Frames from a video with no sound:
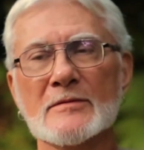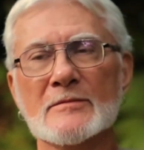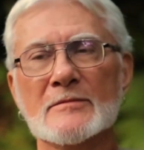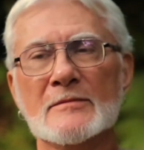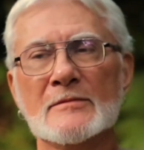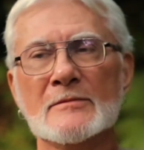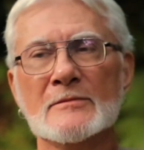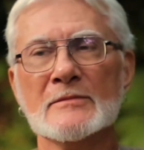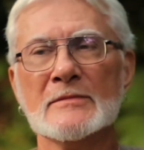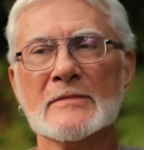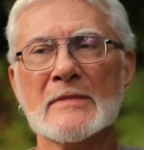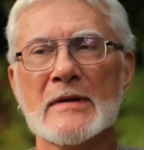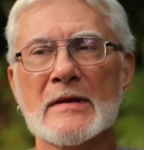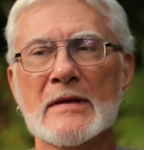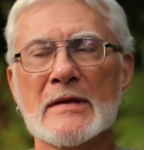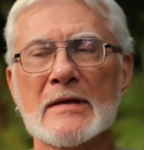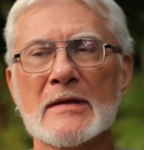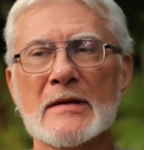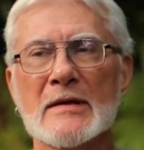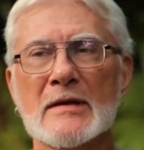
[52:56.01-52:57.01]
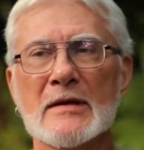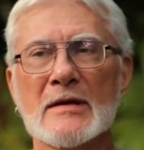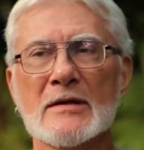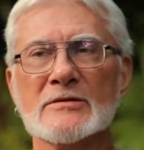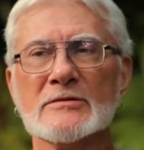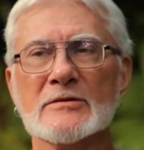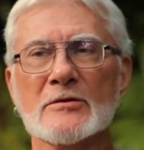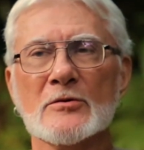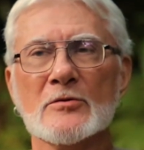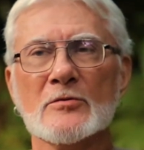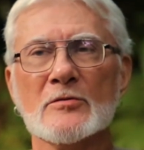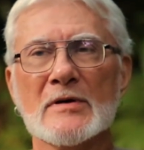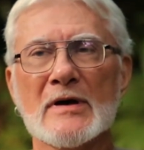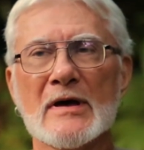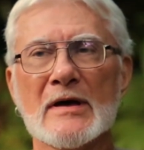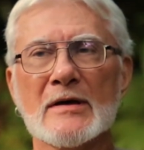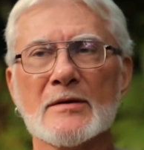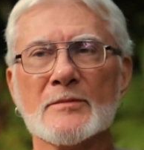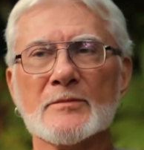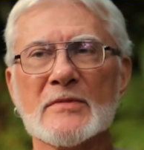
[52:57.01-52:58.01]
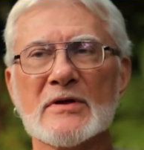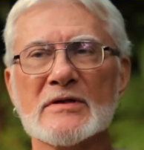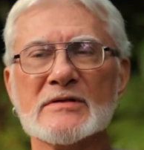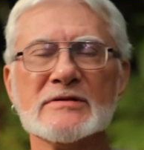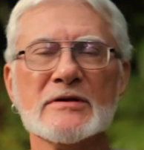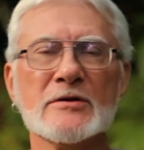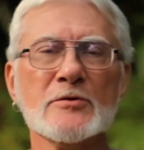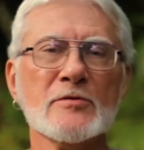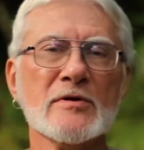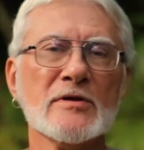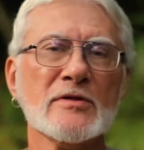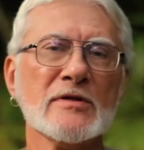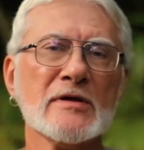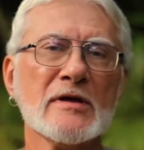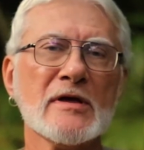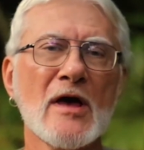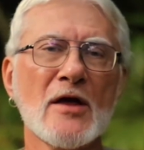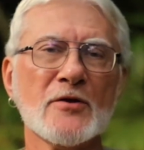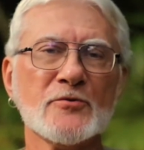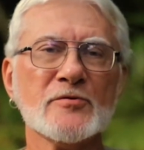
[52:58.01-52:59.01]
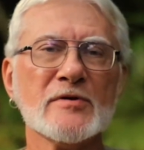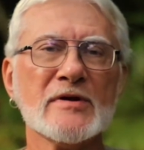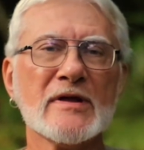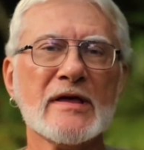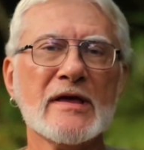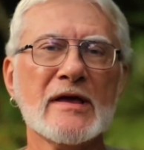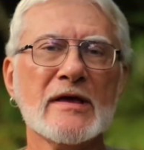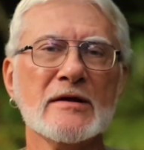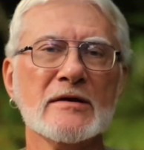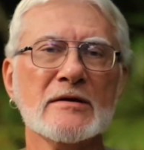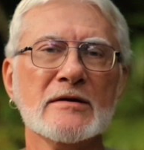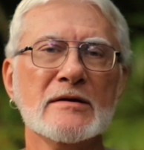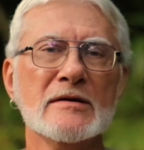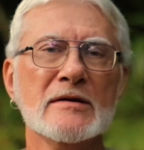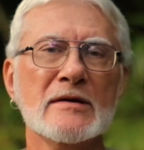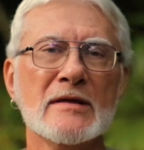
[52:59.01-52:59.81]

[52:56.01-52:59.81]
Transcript: So considering the contraindicated